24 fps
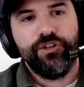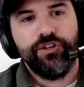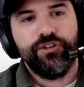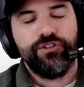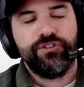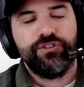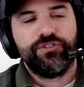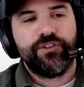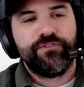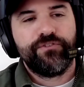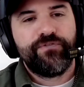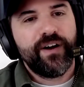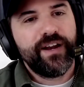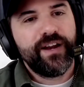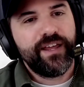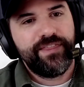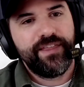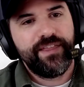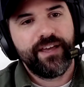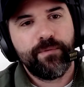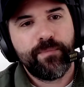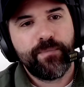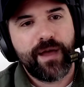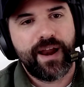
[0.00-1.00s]
The funny
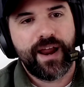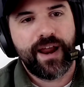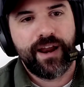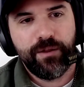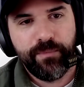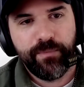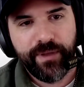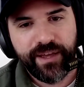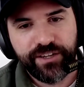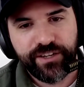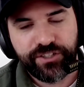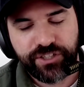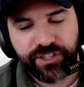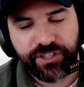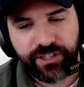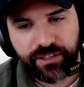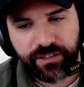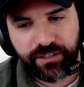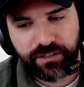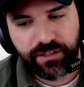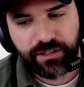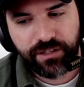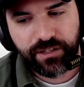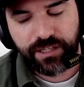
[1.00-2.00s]
thing about
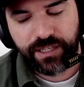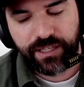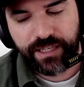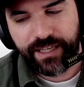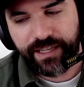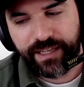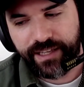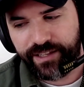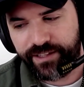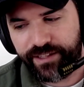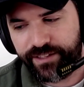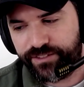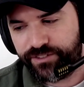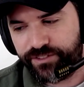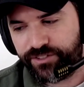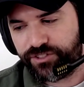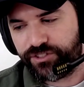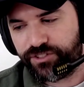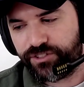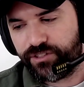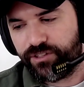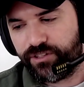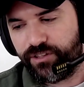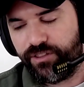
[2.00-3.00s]
animation
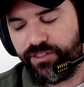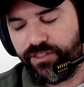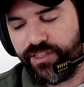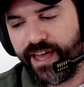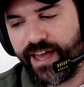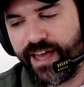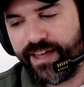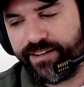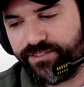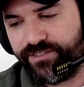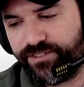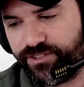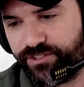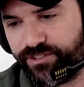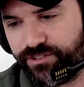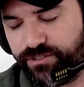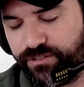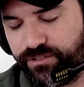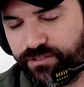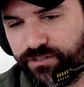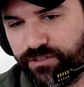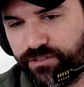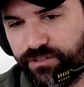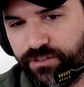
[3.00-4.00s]
is that
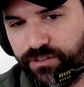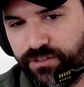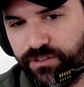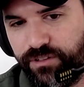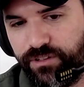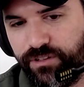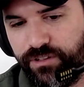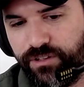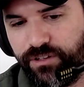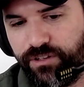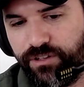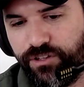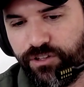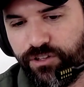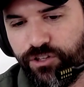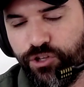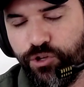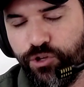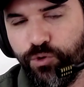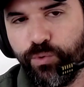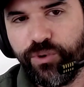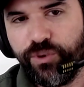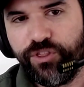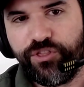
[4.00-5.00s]

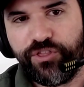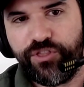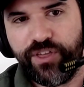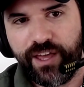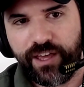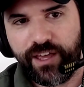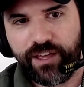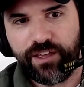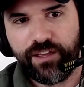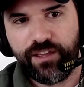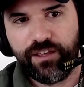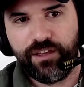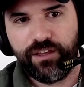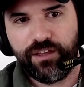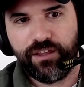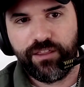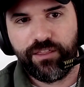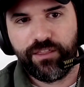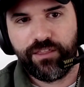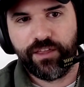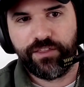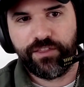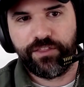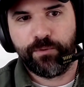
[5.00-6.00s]
you would think
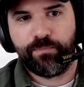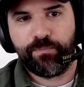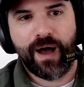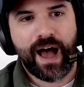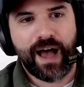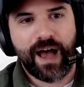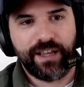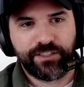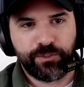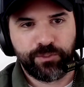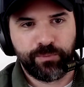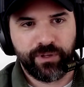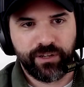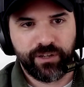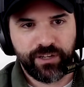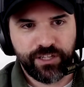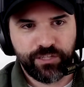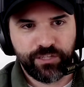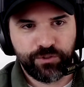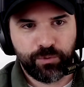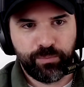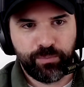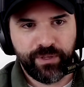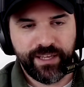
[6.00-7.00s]
that the possibilities
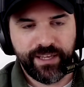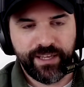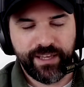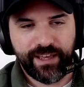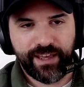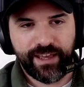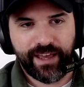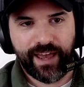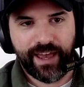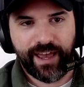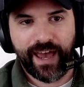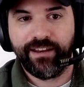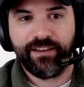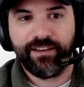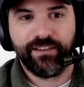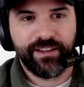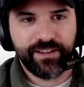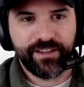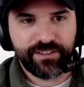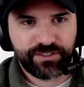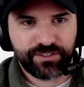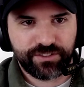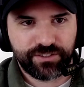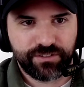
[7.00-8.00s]
would be
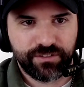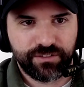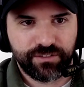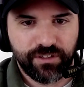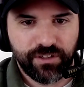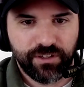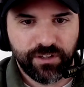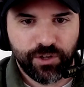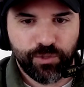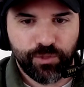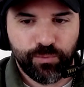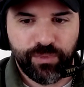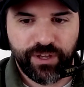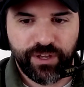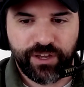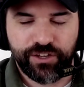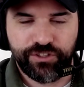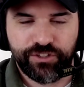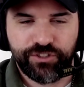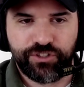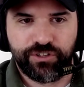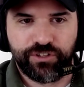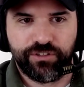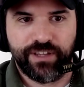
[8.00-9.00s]
endless
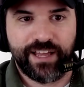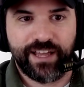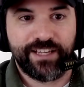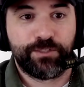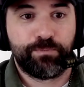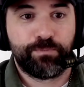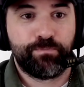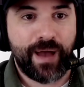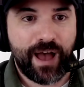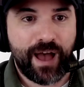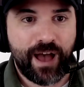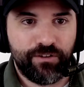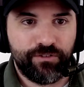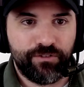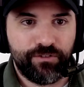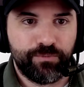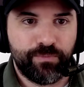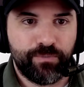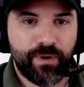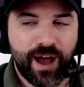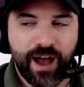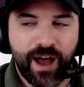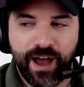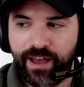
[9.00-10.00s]
because you're less bound
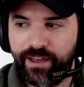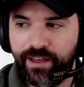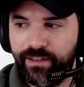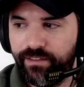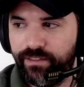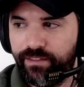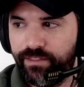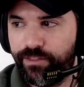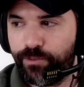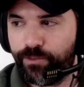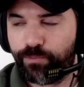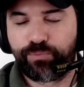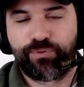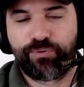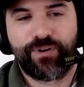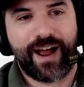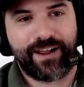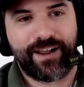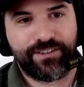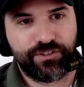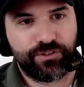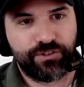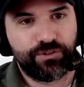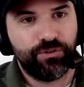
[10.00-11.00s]
by the
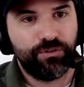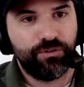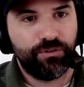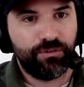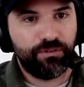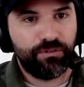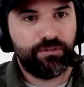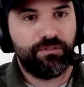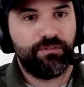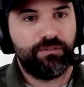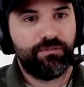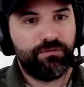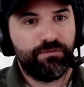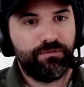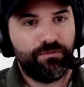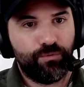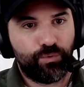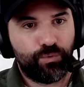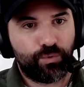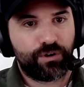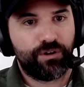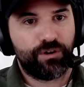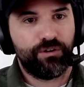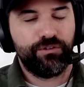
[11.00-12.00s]
practical
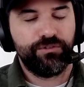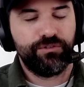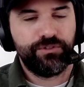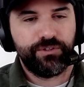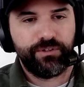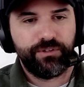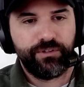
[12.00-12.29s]
world.